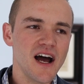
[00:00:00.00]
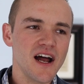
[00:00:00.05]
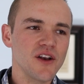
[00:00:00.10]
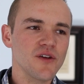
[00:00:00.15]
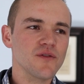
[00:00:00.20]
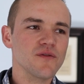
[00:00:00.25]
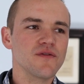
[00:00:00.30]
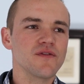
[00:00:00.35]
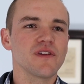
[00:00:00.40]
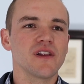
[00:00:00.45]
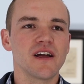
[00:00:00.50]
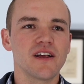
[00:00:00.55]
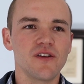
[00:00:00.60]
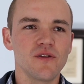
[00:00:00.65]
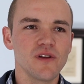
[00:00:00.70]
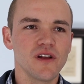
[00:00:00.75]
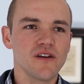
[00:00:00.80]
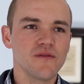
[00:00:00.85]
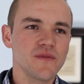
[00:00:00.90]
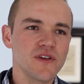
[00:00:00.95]
I don't feel like
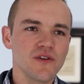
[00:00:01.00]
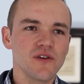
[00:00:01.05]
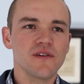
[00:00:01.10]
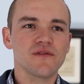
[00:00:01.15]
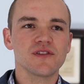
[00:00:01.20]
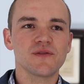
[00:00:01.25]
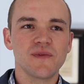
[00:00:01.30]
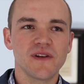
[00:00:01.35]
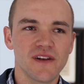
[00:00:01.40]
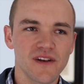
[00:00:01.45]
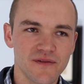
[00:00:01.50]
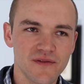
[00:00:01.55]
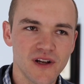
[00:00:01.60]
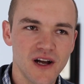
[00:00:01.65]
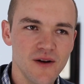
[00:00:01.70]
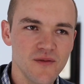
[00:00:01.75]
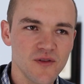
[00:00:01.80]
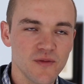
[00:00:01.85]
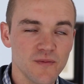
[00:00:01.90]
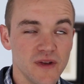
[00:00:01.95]
you love me, you never spend enough
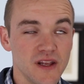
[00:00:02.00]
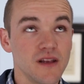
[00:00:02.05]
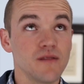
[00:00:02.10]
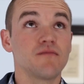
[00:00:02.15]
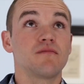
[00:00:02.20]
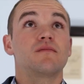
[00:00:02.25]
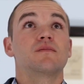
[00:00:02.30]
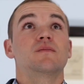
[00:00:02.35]
time with me,